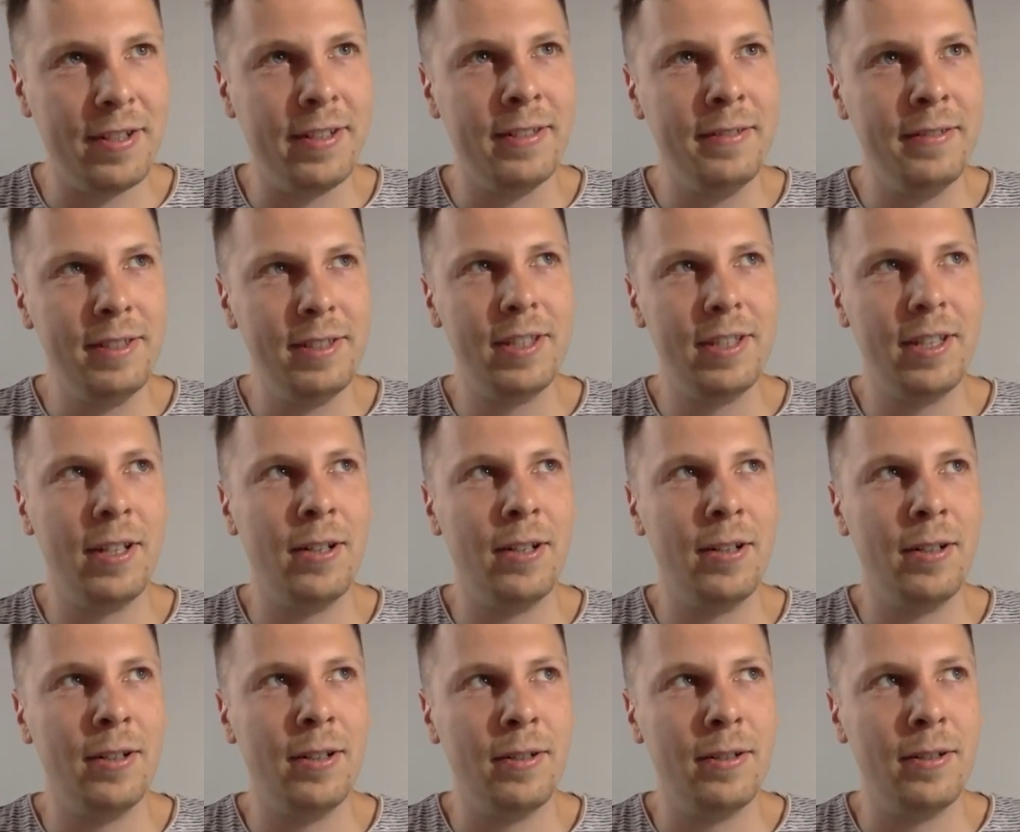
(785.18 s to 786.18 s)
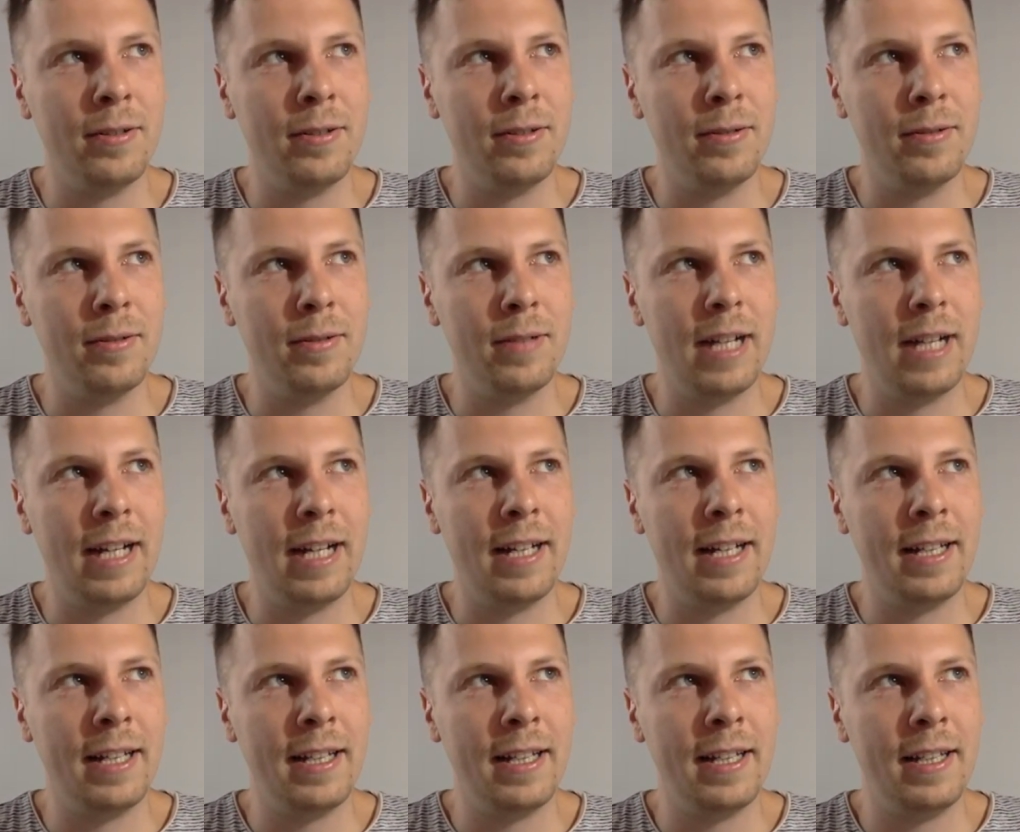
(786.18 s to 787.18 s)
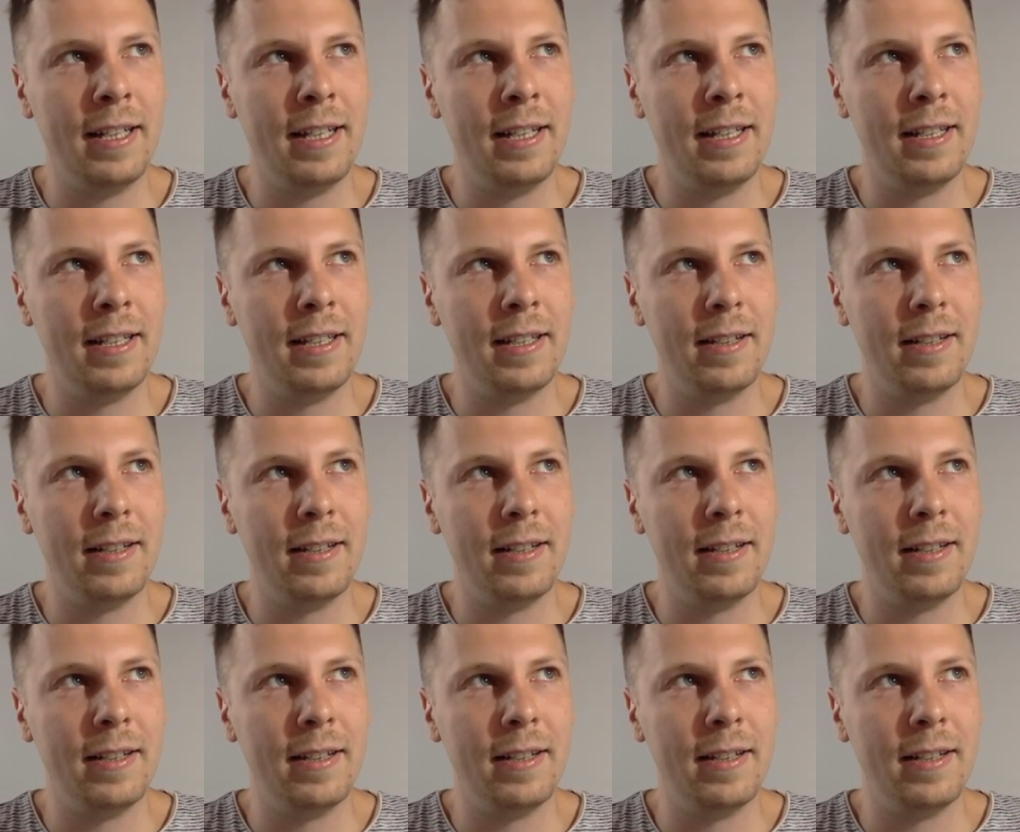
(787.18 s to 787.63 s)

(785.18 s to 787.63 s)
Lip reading: so I